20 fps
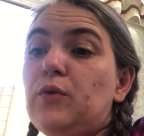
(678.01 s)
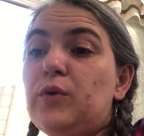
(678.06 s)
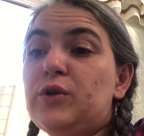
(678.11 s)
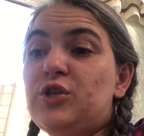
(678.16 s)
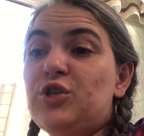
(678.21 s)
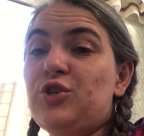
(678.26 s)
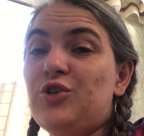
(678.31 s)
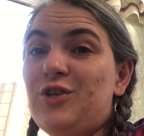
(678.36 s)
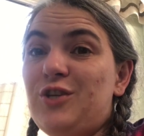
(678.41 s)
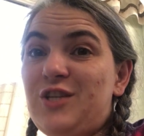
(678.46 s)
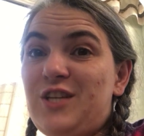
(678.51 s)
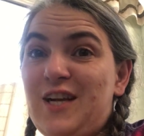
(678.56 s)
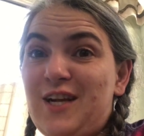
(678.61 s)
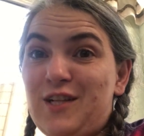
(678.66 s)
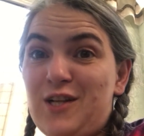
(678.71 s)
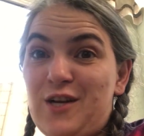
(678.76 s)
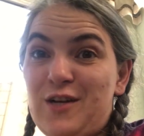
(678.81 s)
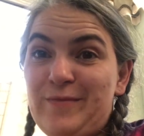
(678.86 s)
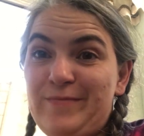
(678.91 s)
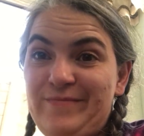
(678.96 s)
which shouldn't take
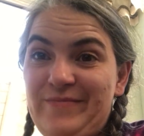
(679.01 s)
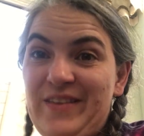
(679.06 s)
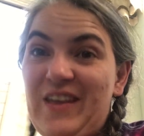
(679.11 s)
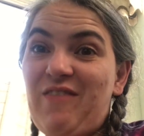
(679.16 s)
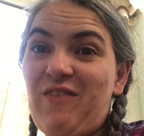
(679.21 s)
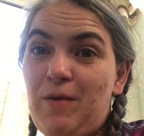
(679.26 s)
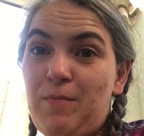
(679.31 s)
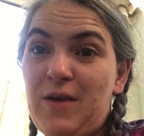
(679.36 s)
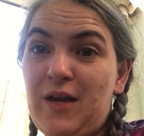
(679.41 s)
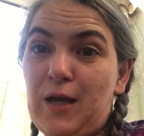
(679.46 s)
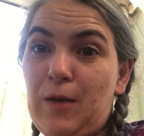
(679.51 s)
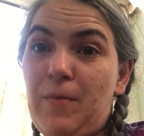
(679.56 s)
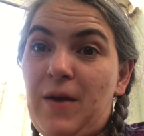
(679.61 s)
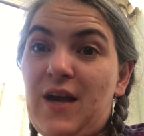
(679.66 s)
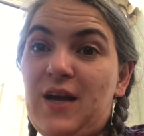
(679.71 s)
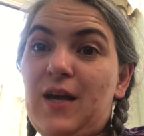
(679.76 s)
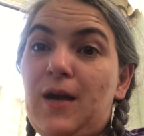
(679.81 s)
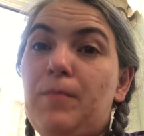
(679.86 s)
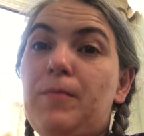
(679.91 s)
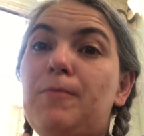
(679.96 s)
long if I pick it
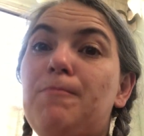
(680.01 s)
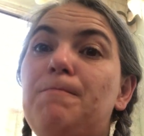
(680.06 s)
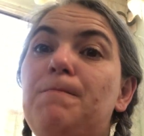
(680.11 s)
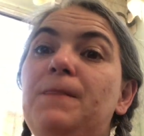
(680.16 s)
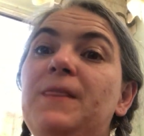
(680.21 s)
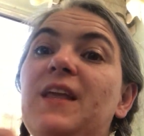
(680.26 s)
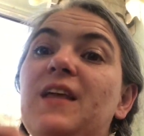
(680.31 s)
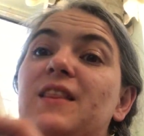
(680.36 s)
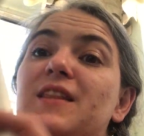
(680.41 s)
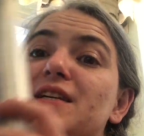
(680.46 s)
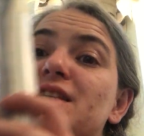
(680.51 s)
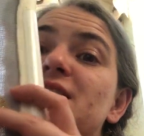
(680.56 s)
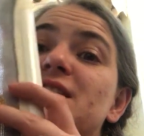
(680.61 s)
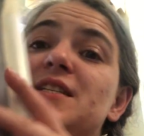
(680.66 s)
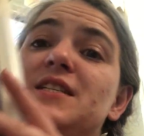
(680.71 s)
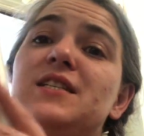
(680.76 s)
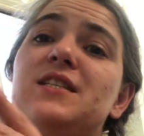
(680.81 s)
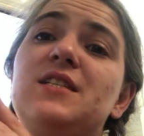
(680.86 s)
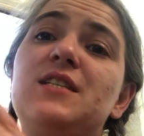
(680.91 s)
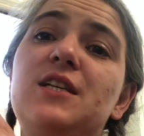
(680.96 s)
back up. This
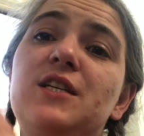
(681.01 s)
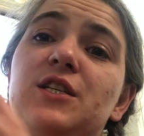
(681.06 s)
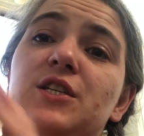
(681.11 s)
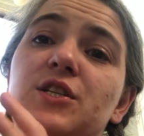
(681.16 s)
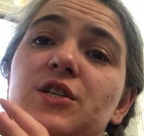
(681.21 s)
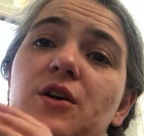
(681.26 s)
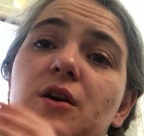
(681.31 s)
is stitched